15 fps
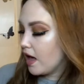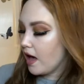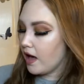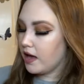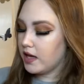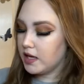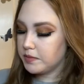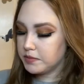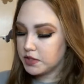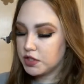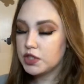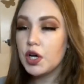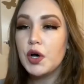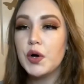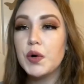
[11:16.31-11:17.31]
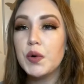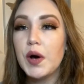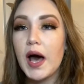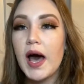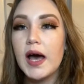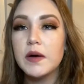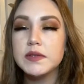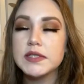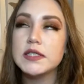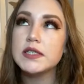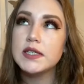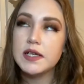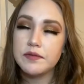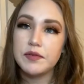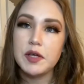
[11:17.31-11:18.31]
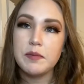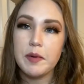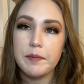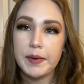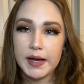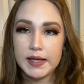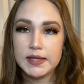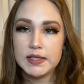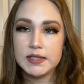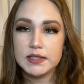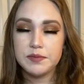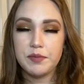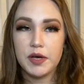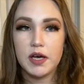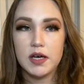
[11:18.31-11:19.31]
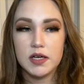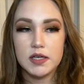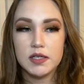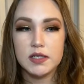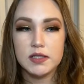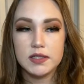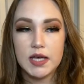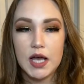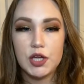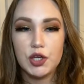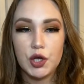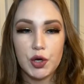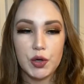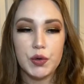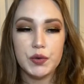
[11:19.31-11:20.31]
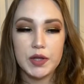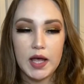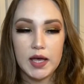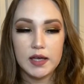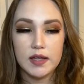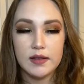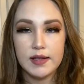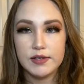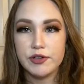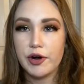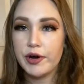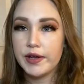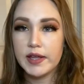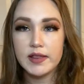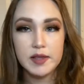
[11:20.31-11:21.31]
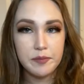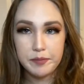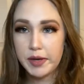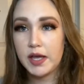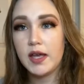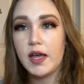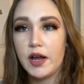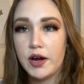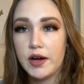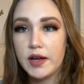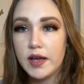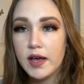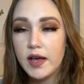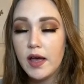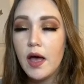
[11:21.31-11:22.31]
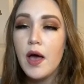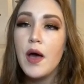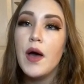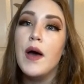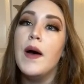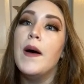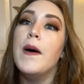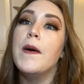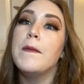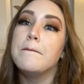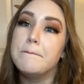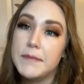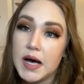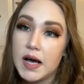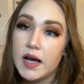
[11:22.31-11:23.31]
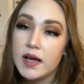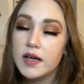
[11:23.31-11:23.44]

Um, so I was a little iffy about buying these because I know like they target the butt area, but